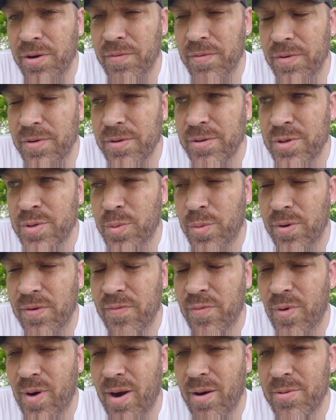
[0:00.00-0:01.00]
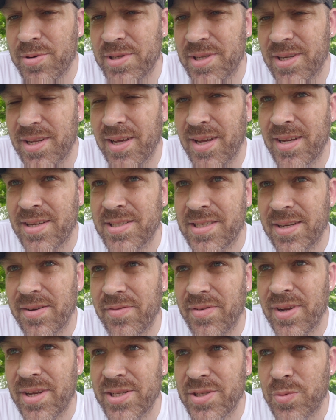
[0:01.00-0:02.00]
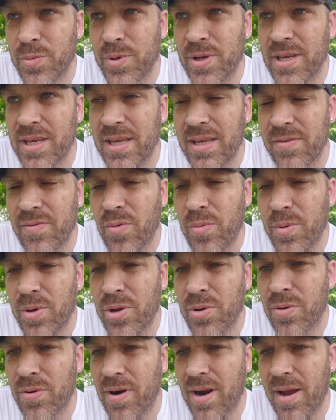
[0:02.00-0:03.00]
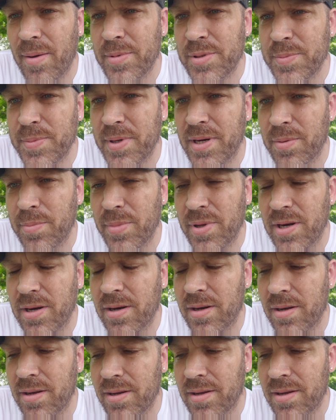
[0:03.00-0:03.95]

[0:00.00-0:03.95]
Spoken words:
over you 24 hours a day, 7 days a week, even when no crime has been committed?